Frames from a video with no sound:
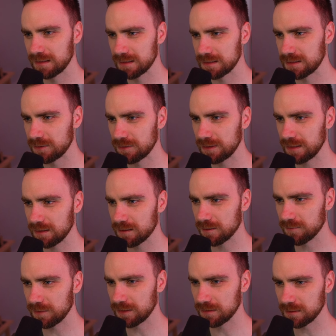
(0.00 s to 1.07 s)
Still in the era
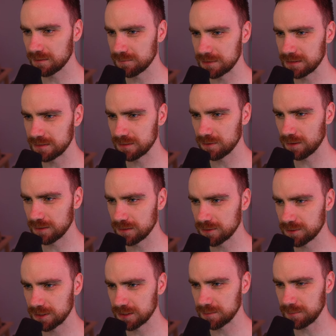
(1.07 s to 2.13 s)
of LLMs, it's so hard to
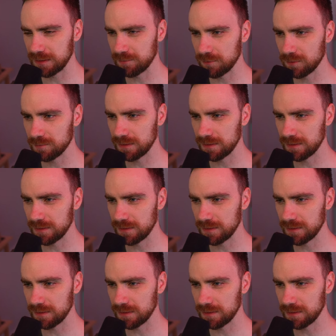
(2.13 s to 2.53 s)
trust people.